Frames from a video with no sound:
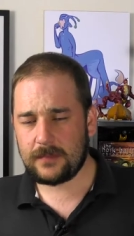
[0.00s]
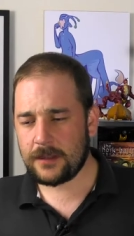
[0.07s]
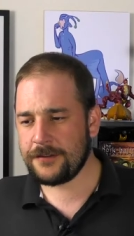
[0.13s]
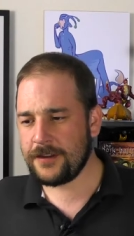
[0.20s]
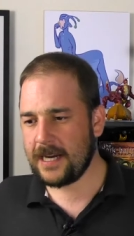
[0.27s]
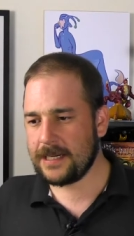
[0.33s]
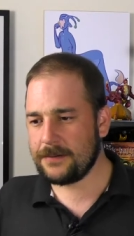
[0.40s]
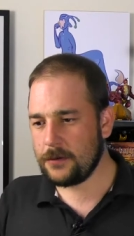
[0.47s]

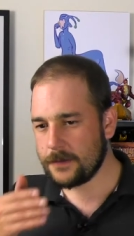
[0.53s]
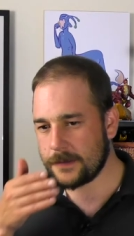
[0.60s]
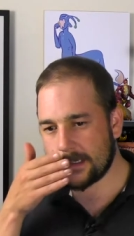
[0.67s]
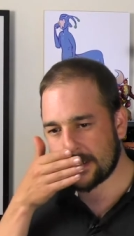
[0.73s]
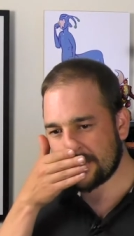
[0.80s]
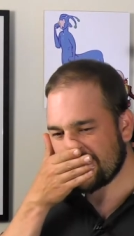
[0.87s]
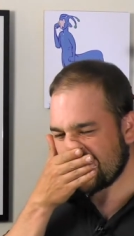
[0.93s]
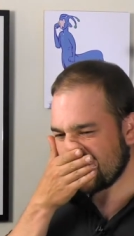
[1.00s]
The
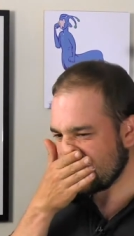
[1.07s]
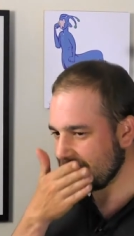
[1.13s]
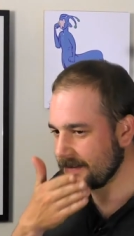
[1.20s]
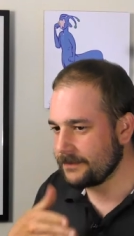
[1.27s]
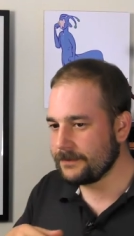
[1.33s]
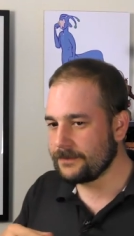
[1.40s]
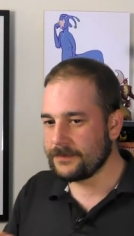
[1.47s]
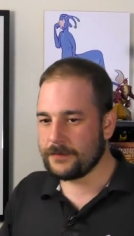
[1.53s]
Animorphs,
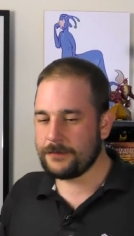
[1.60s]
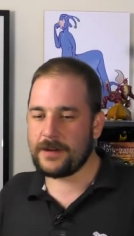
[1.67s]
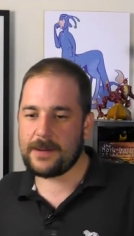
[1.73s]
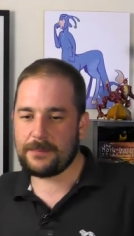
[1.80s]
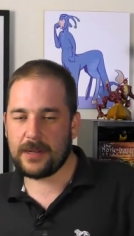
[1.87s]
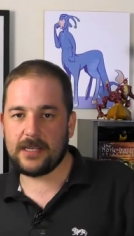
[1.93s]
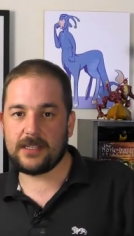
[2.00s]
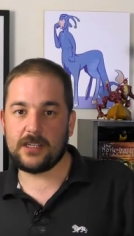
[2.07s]
fair
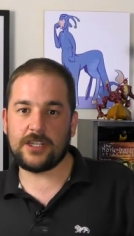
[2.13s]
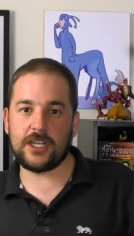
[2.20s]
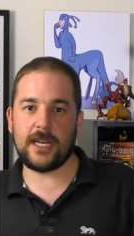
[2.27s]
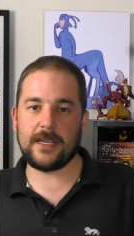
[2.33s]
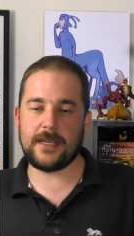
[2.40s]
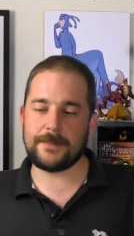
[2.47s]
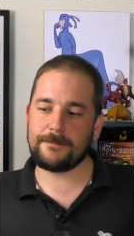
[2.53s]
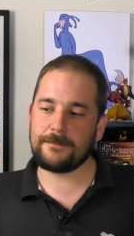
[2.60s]
play to
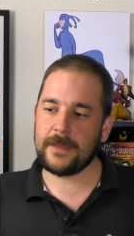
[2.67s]
Jake.